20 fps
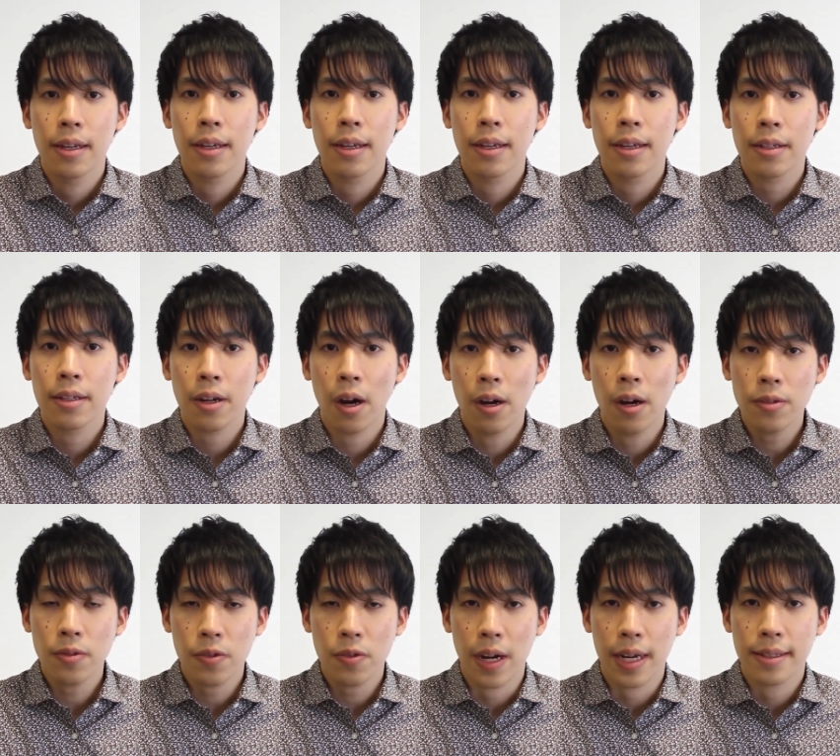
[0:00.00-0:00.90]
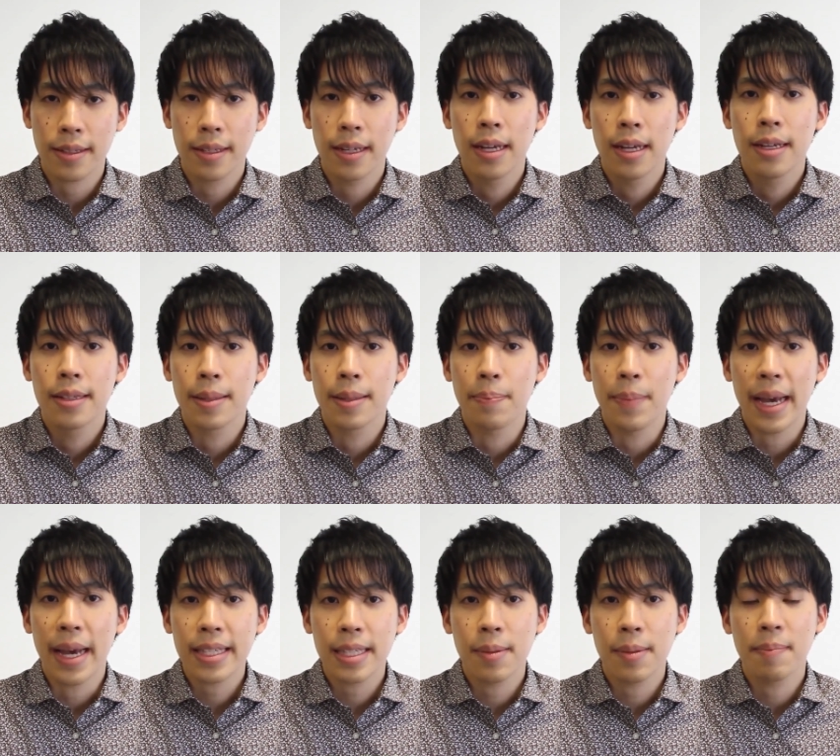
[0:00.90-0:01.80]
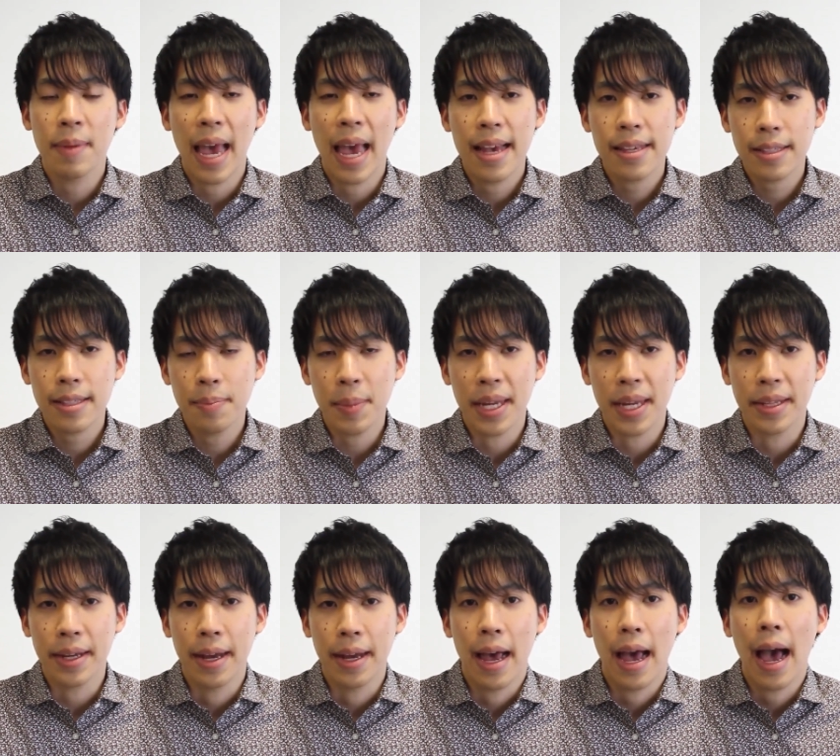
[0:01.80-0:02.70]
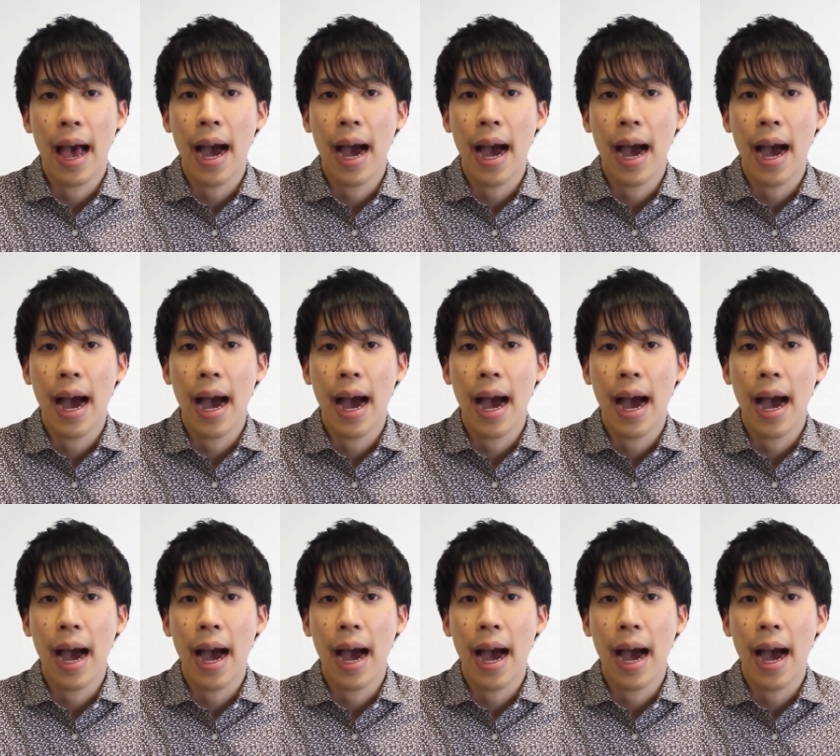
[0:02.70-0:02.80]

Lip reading: In contrast, the maximum estimator